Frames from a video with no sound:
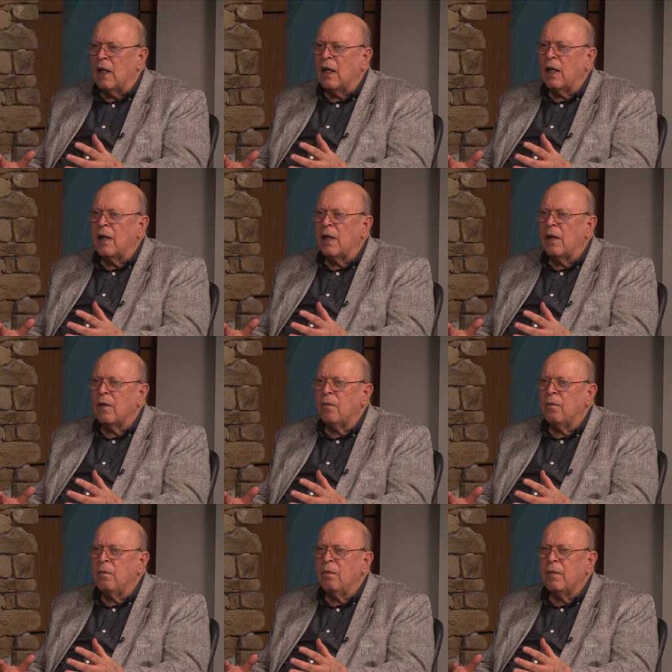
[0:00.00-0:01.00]
uh,
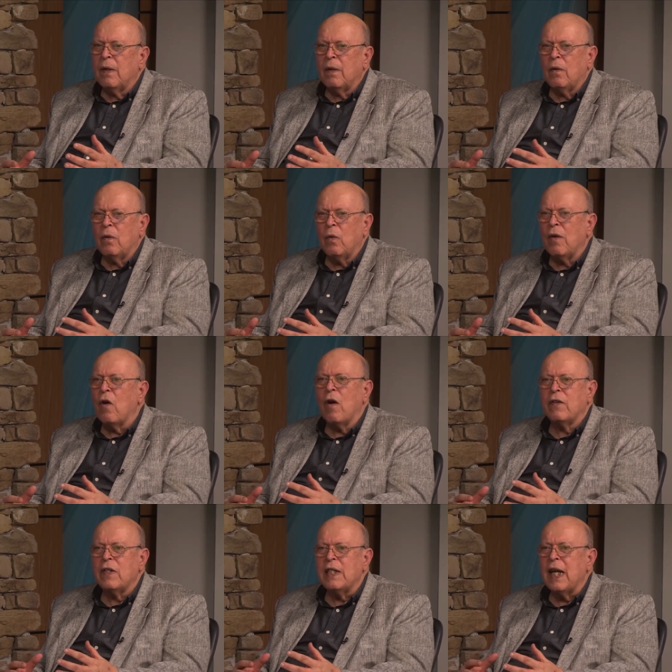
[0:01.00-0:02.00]
we've
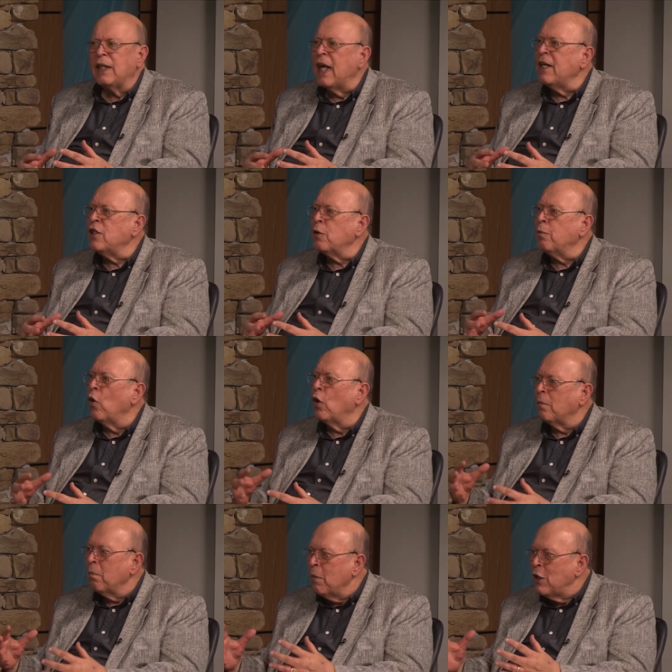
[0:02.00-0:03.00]
often said they
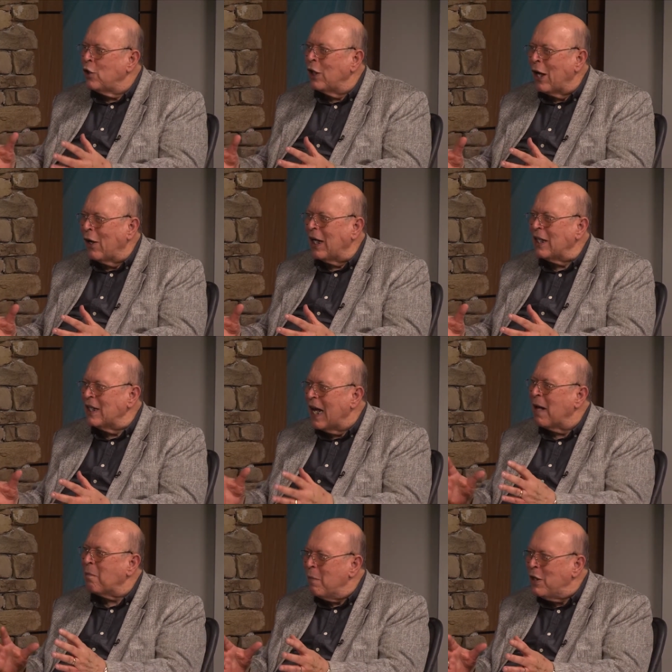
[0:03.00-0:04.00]
support missionaries,
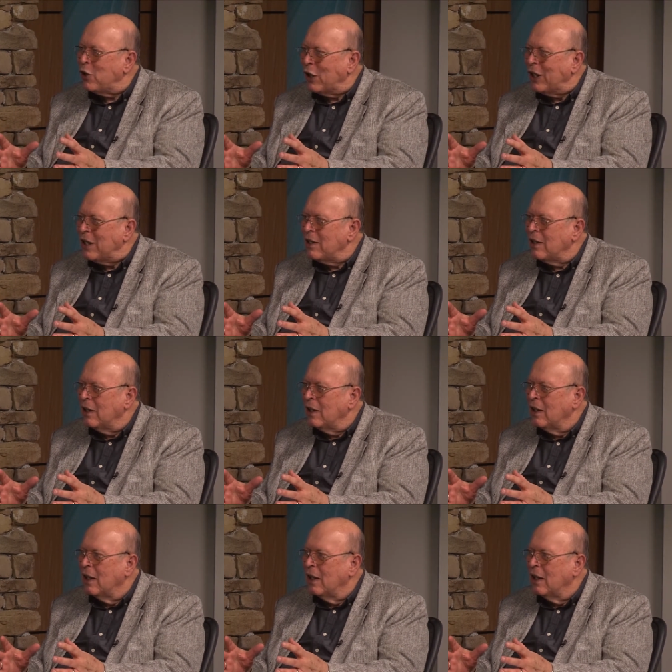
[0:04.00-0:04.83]
not missions.